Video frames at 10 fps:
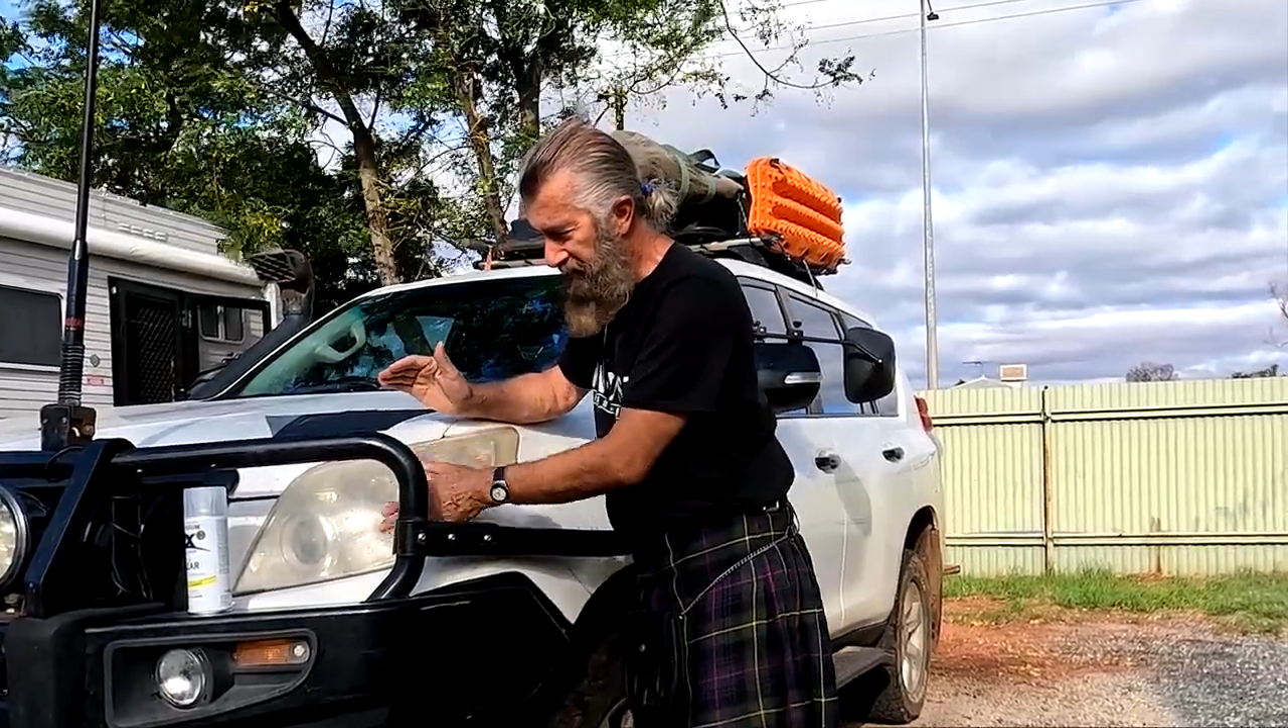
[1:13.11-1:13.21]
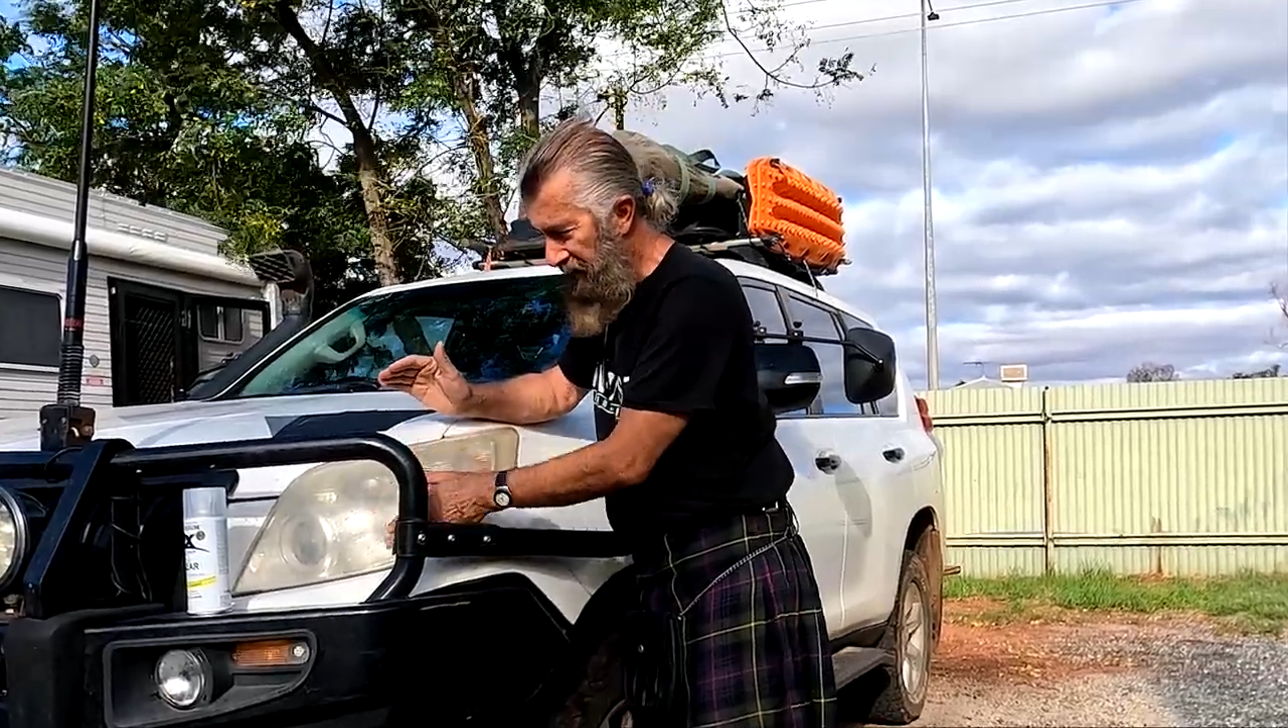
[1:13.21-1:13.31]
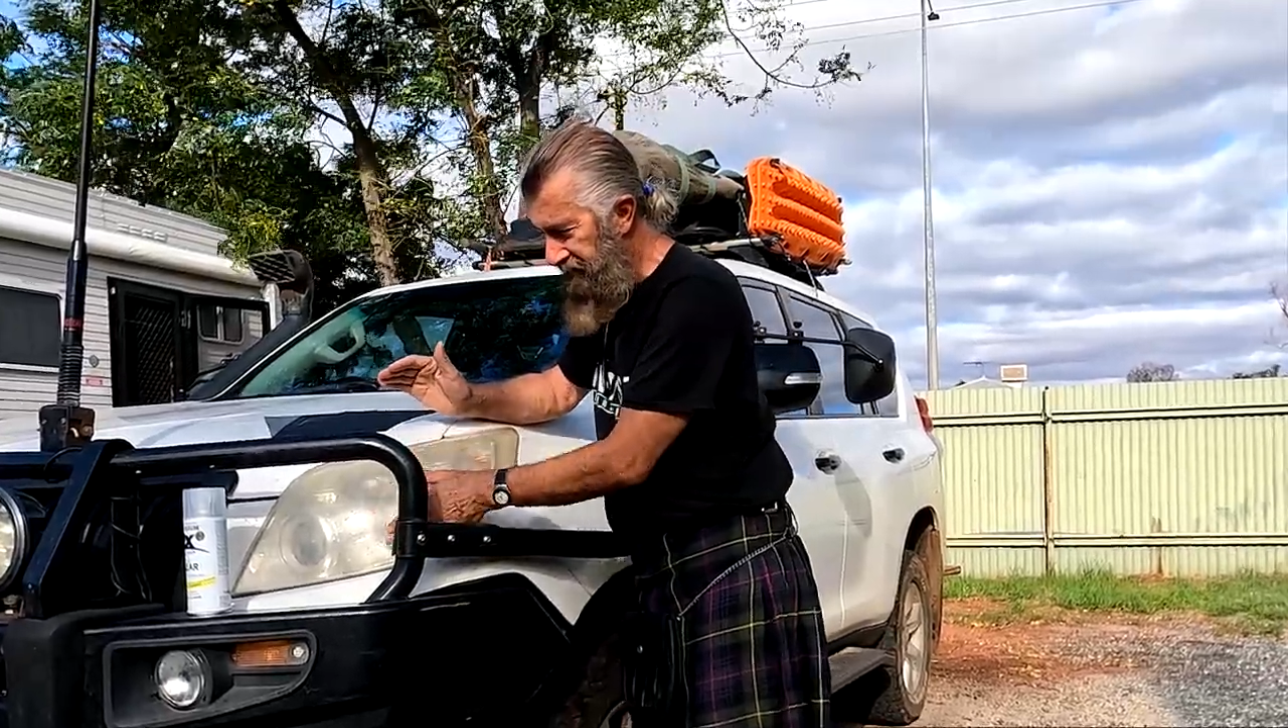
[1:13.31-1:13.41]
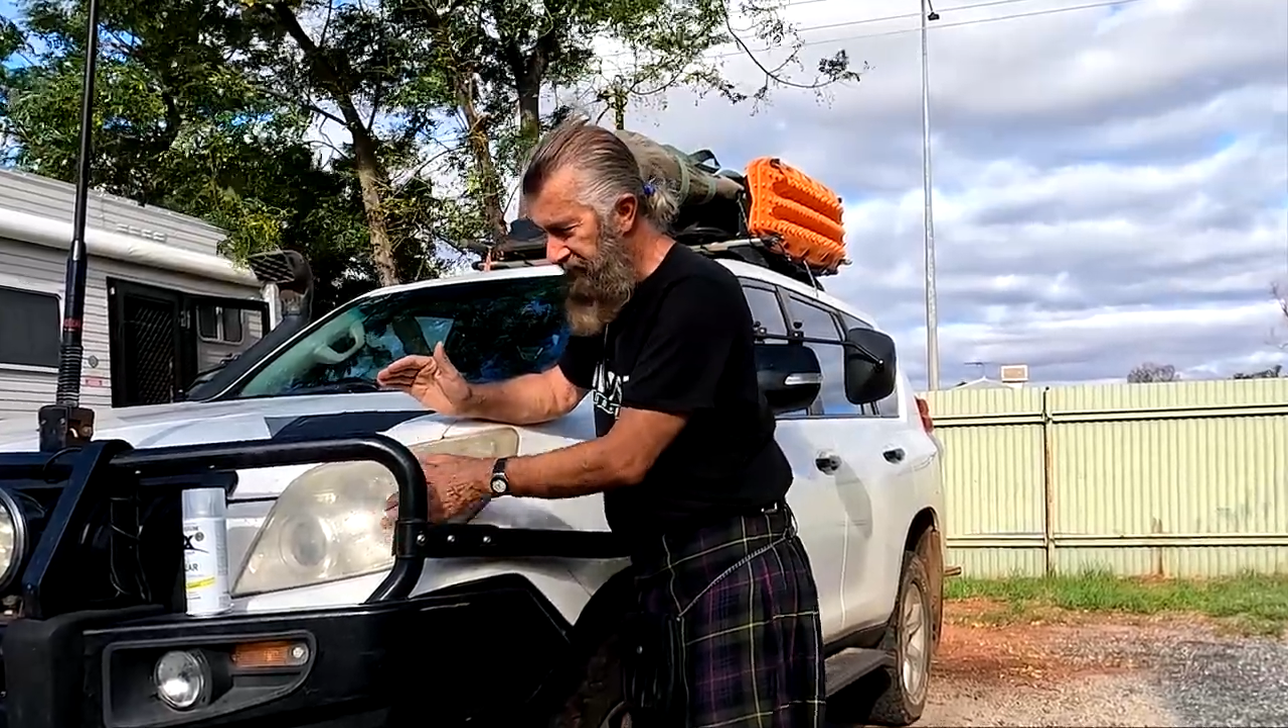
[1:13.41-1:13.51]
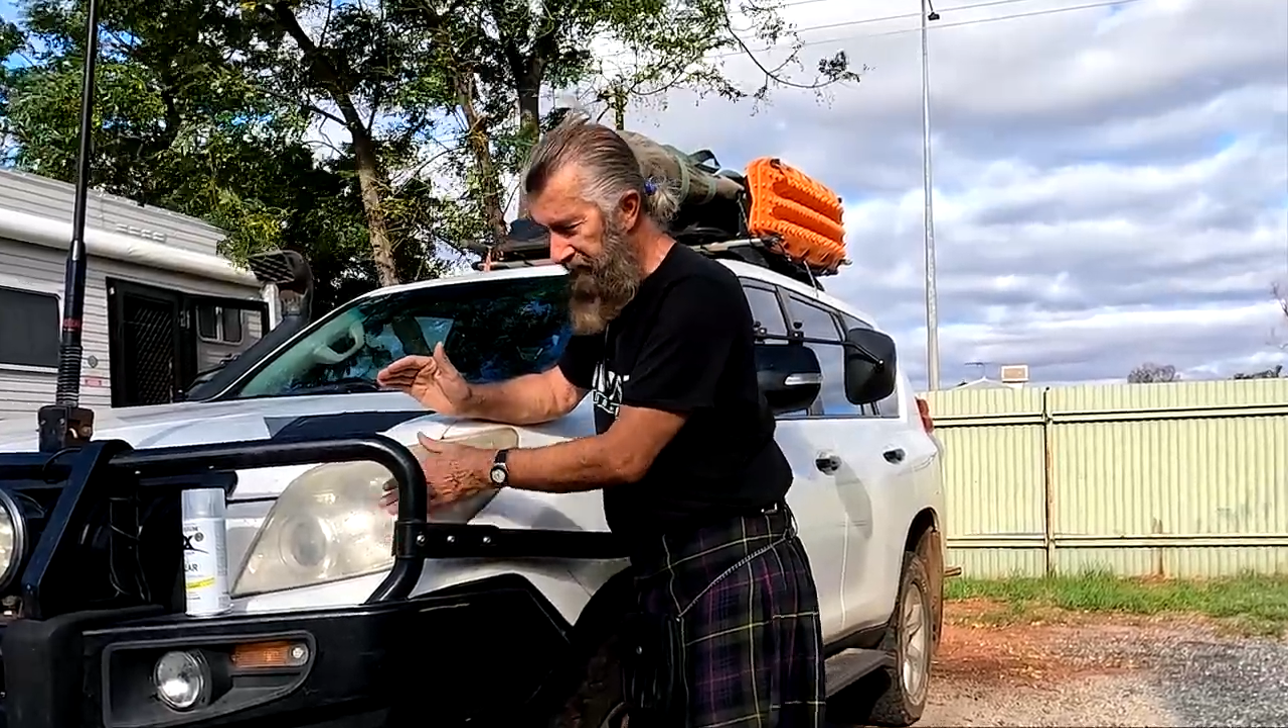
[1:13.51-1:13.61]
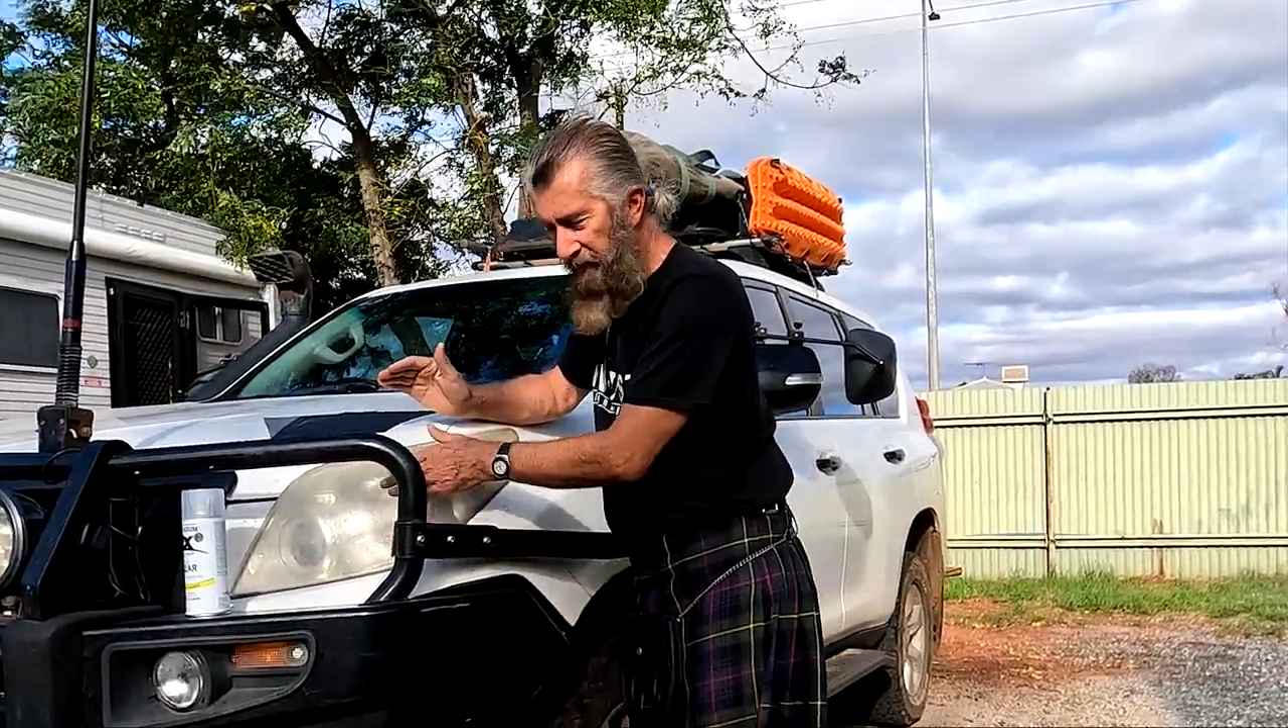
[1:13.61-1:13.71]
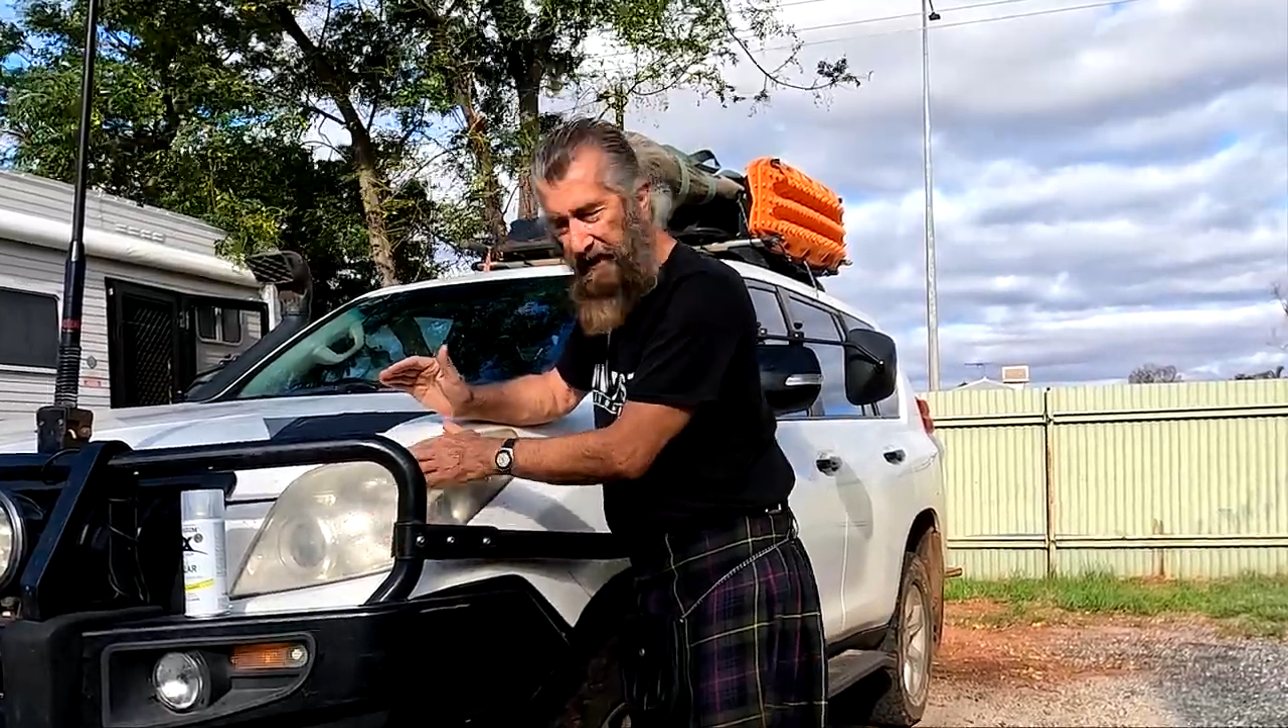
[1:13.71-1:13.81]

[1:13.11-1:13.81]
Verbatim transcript: a close-up,